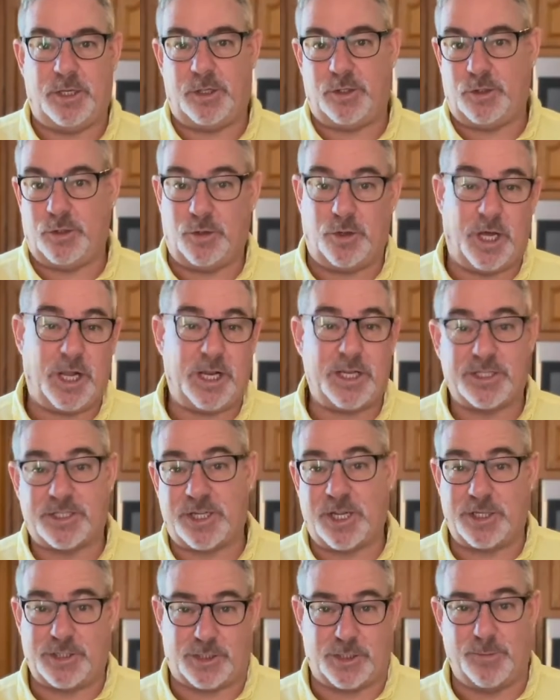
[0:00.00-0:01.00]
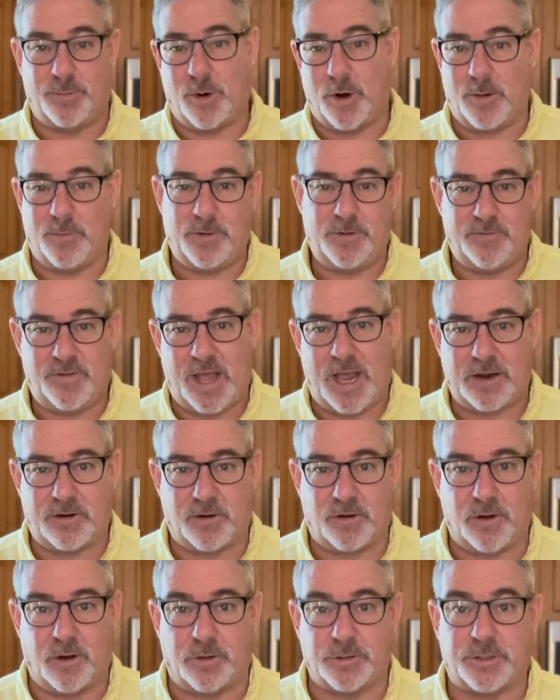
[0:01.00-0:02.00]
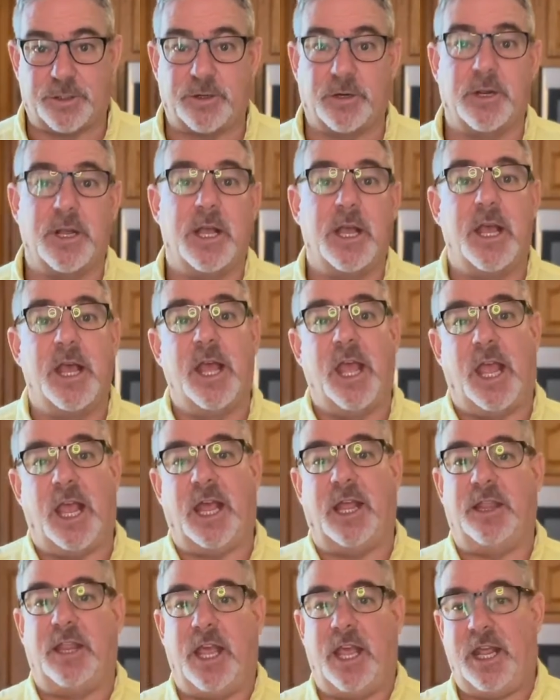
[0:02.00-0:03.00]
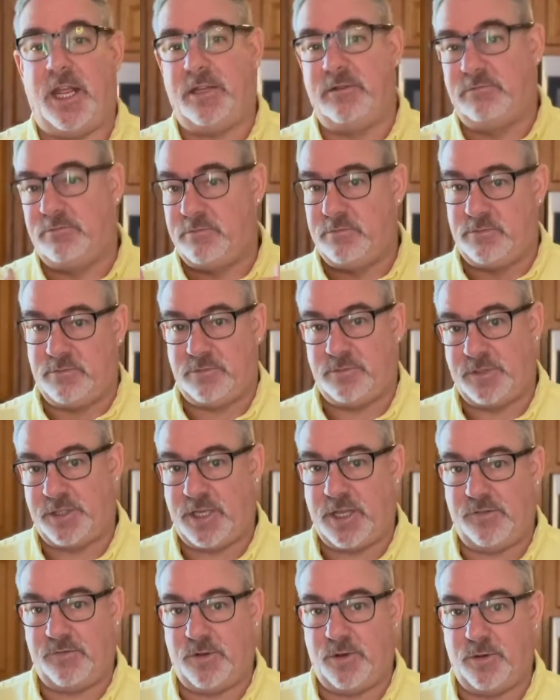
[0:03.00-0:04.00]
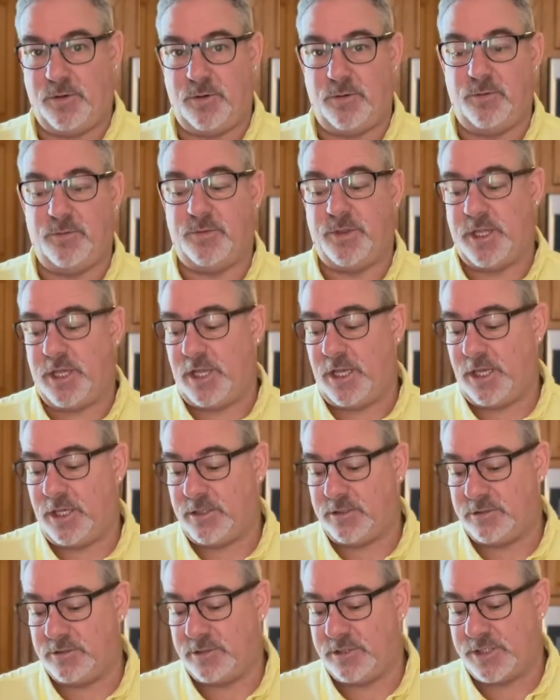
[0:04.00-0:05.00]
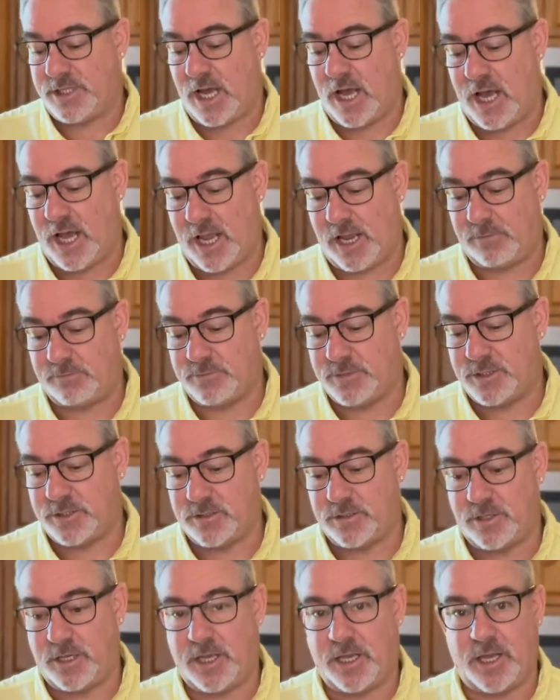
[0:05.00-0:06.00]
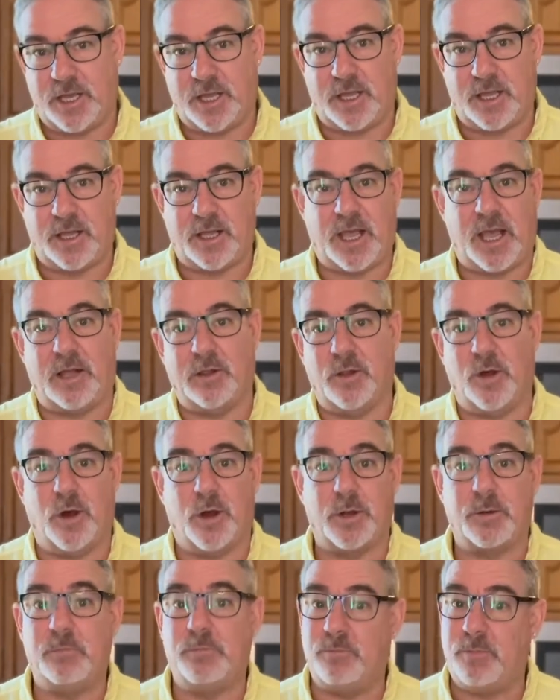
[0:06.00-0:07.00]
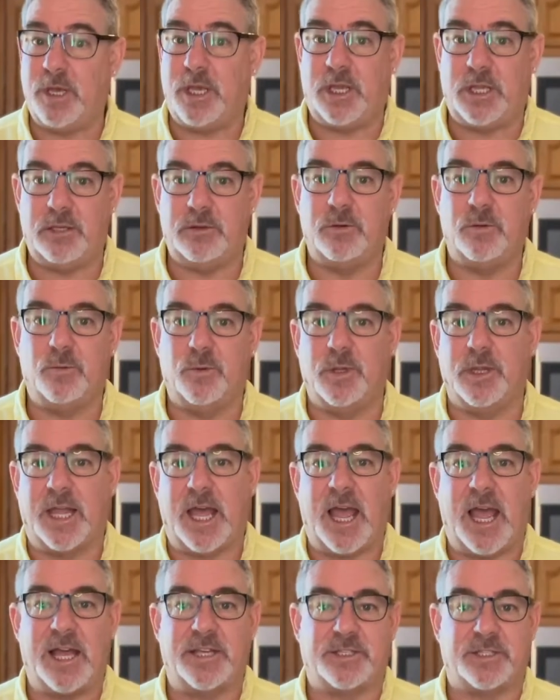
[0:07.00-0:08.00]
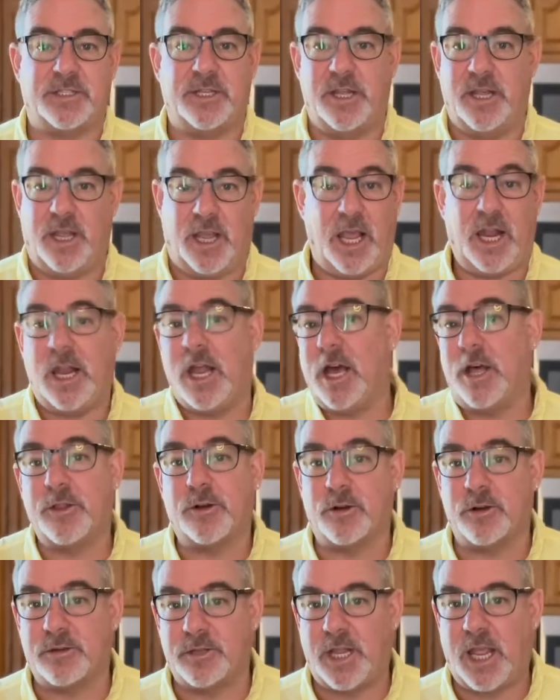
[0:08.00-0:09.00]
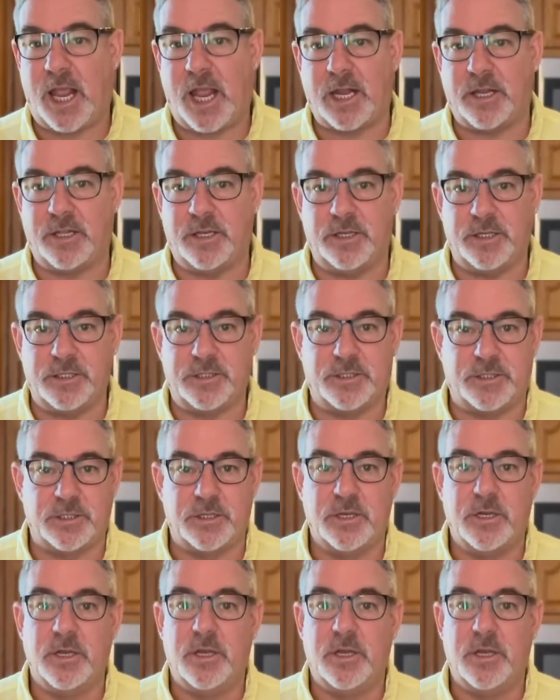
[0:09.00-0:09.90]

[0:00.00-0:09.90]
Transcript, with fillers: United States Department of Agriculture, and they give you the times, how long meat will last, and other canned goods.